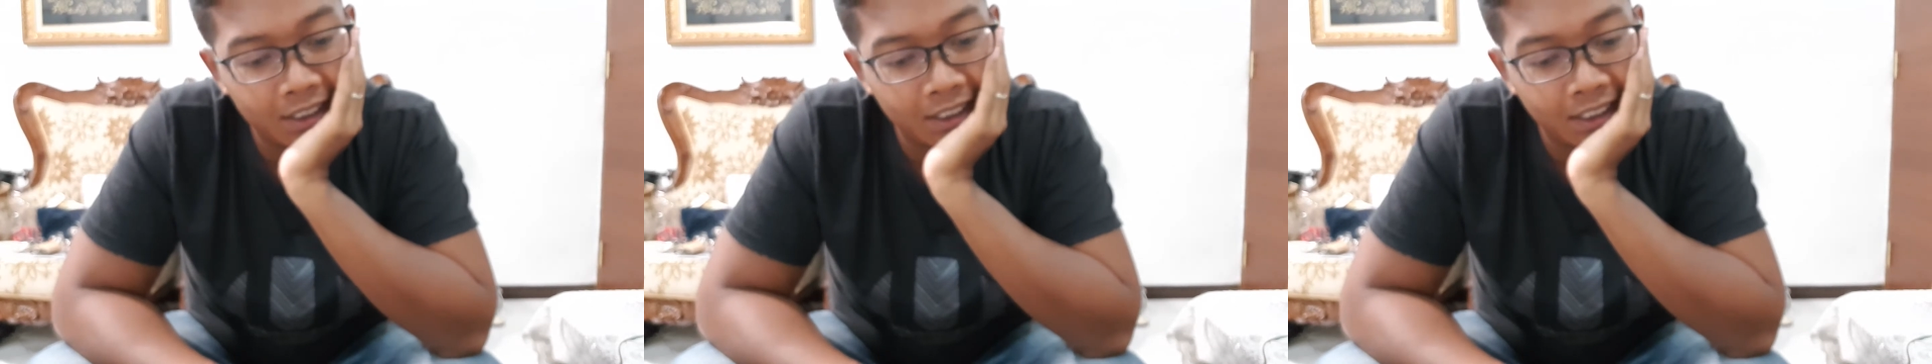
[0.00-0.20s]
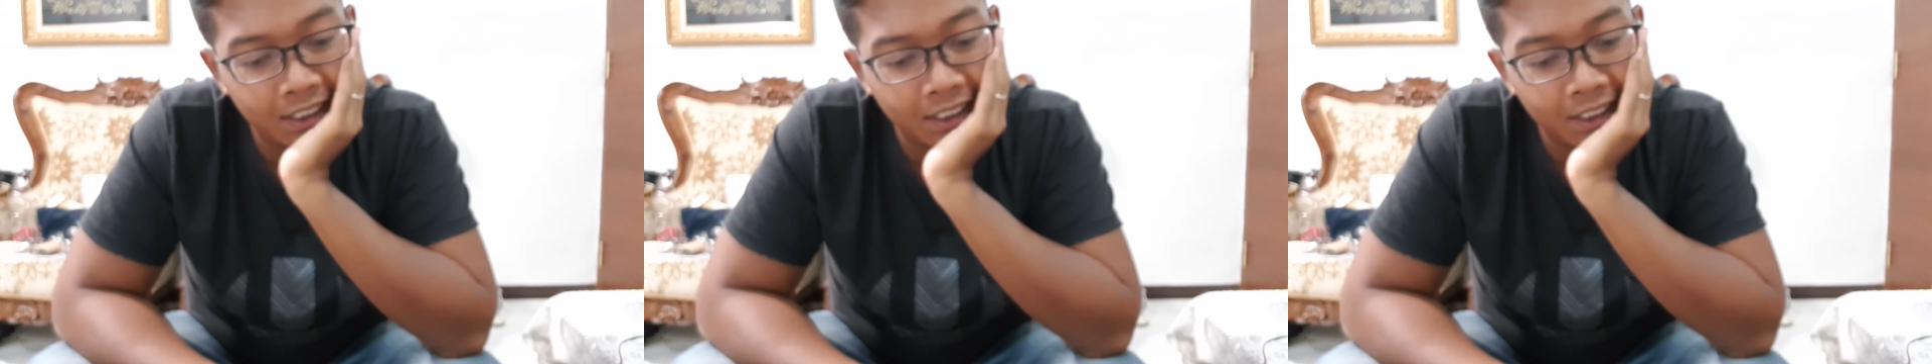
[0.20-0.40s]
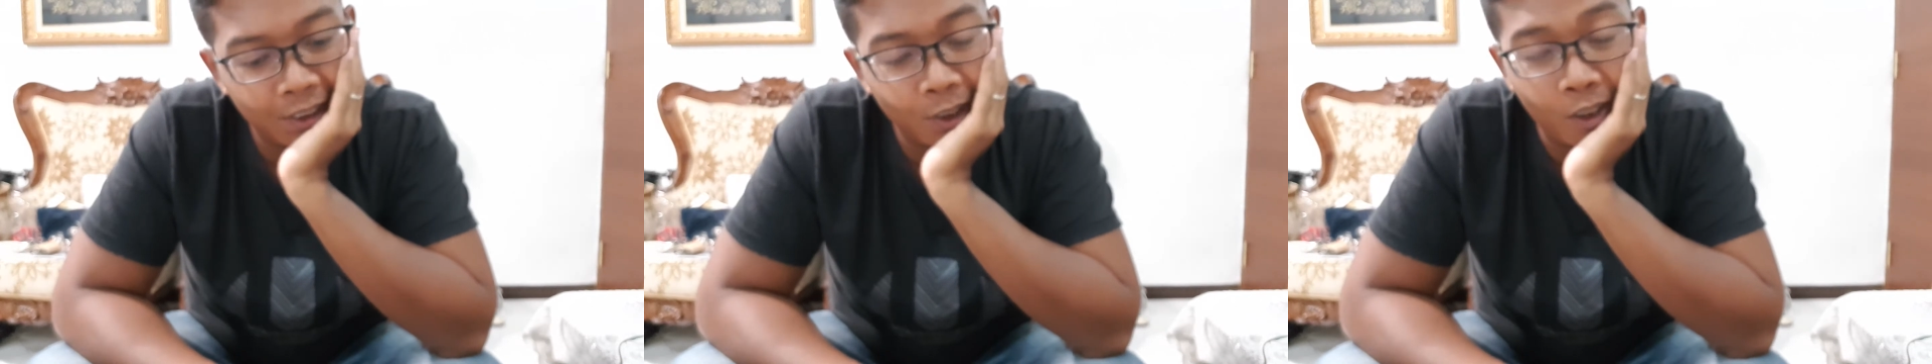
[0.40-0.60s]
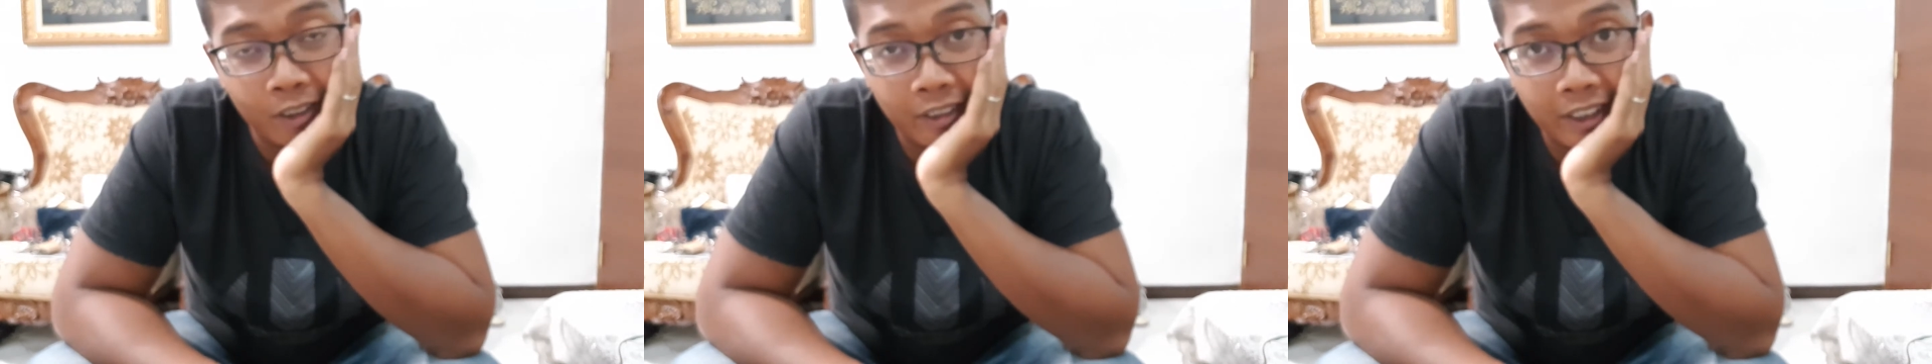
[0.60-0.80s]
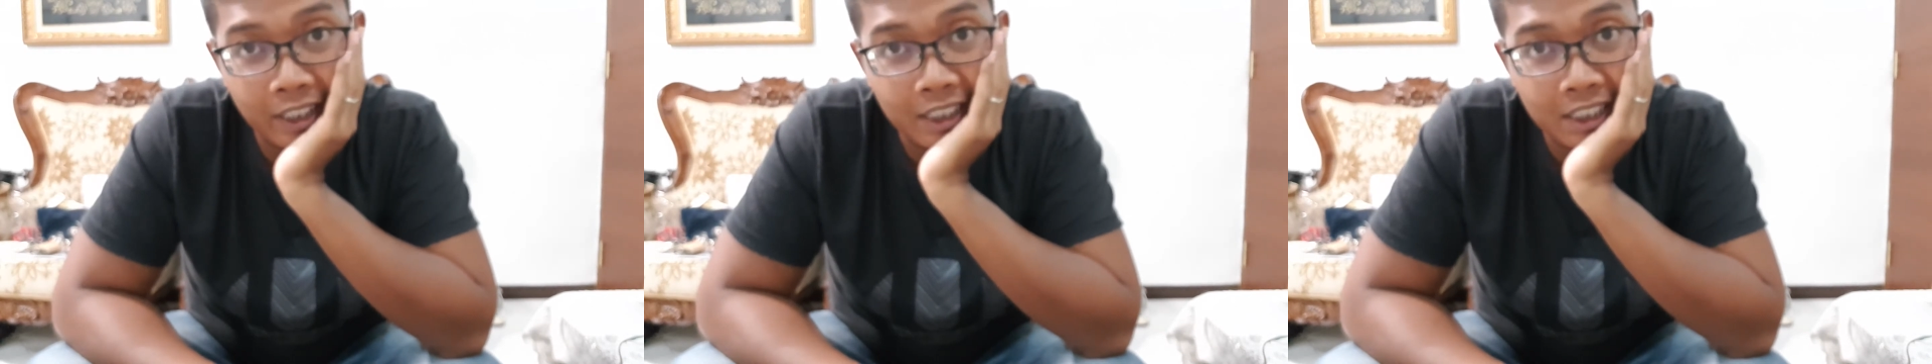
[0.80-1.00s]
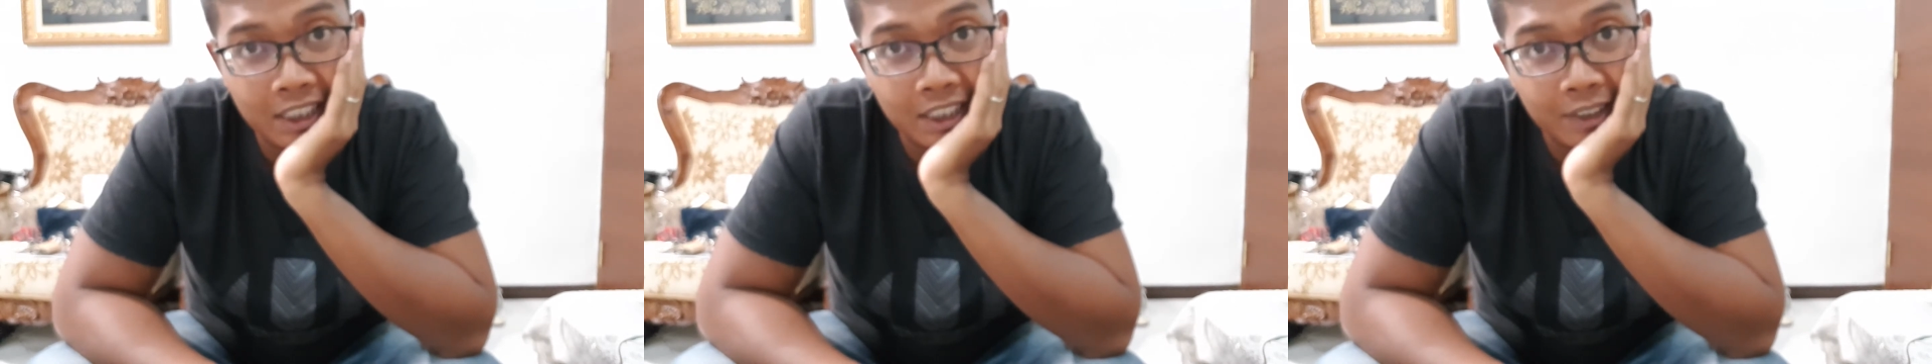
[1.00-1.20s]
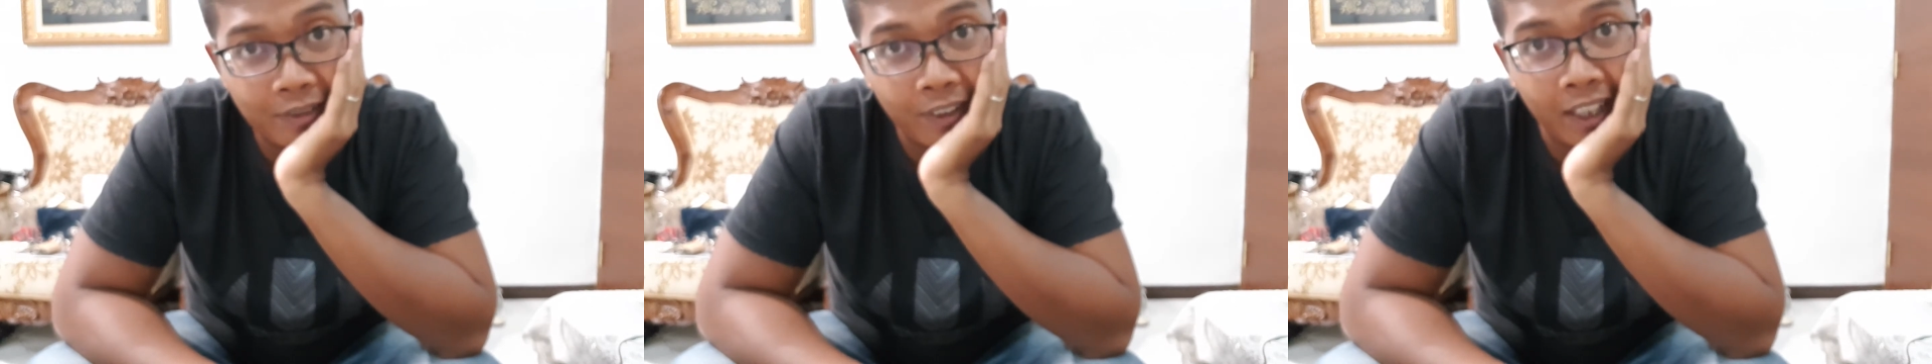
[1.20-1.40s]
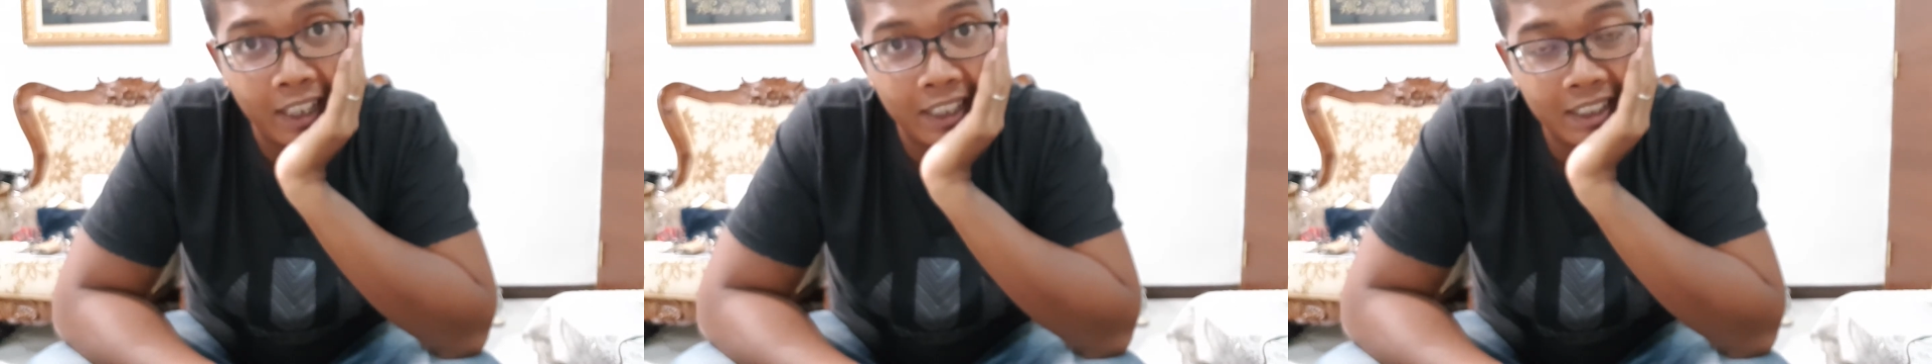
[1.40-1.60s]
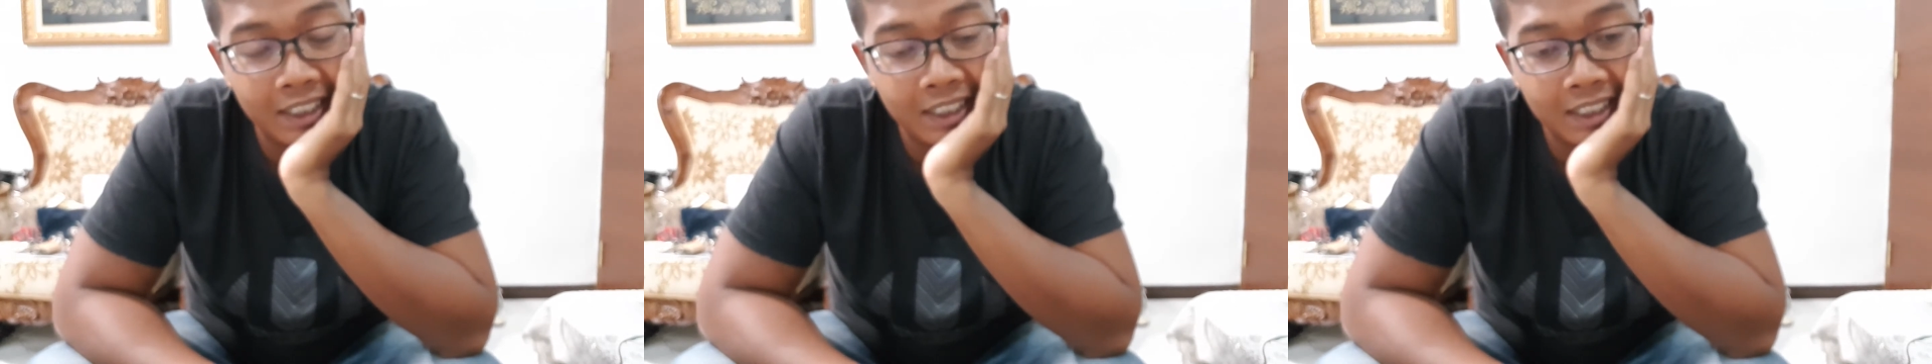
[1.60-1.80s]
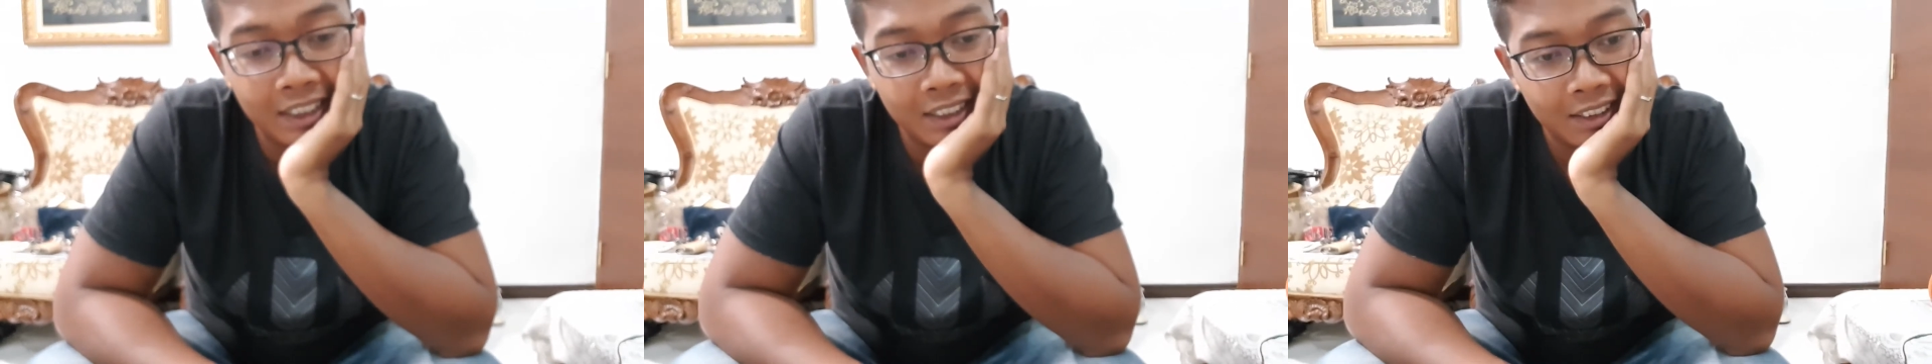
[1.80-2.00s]
long range
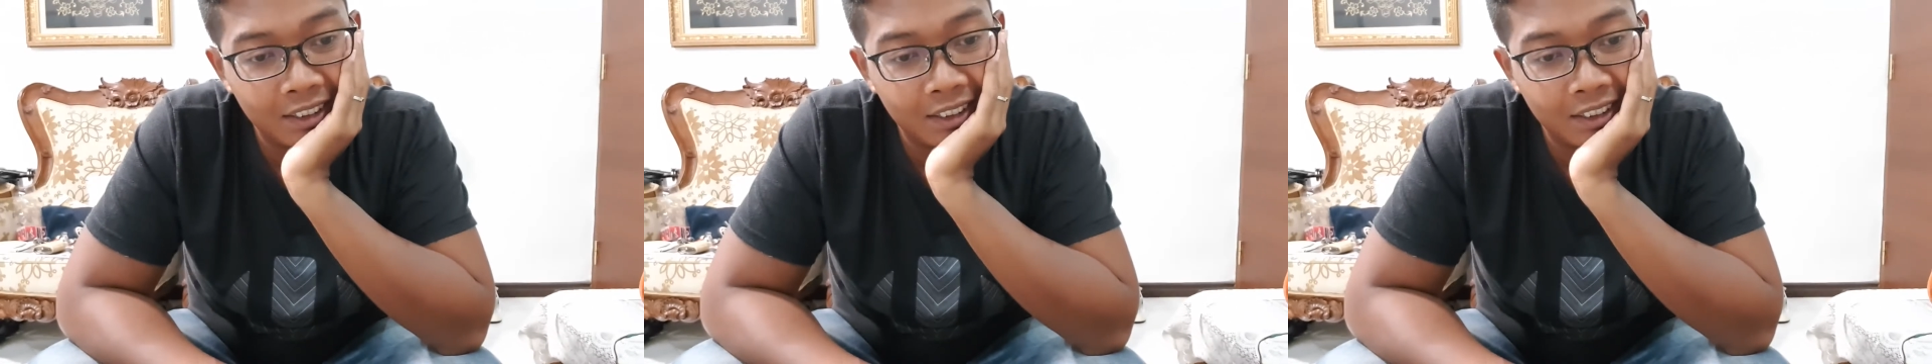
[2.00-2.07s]
flights